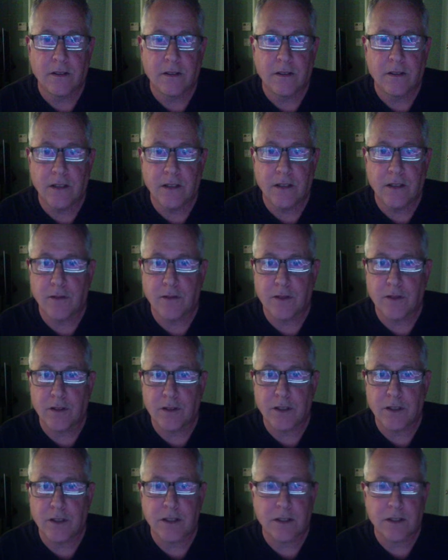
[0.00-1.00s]
even to
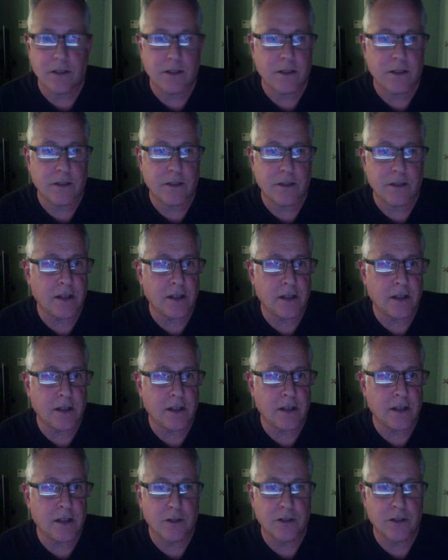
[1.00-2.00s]
this line here,
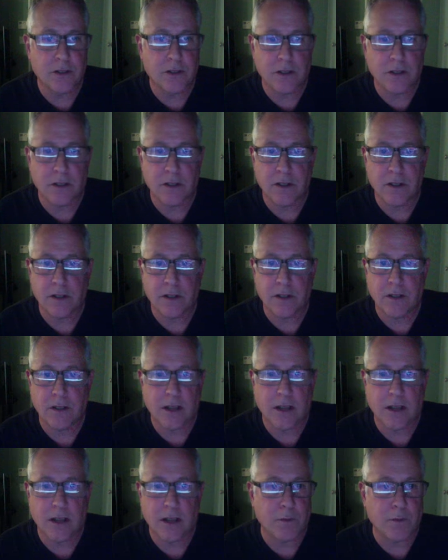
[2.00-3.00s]
which is
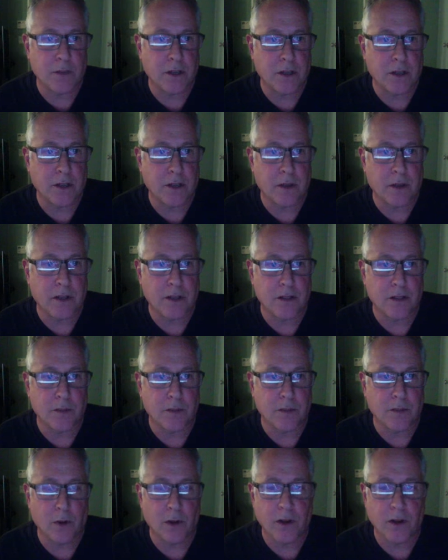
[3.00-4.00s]
now has become a
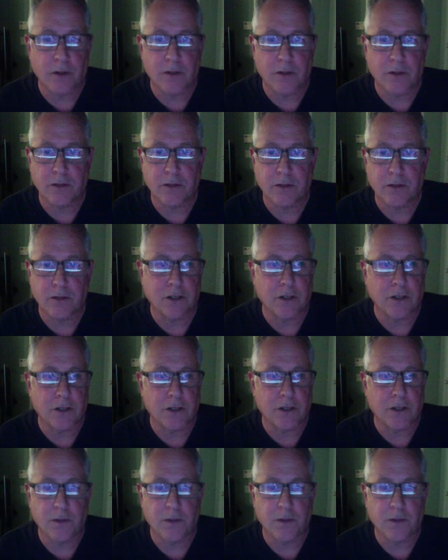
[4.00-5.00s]
support. It was a resistance
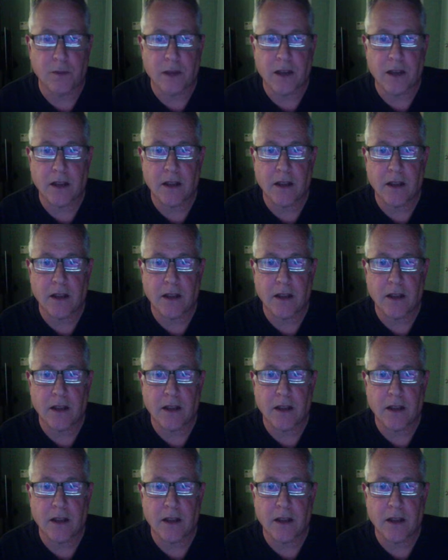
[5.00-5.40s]
further back,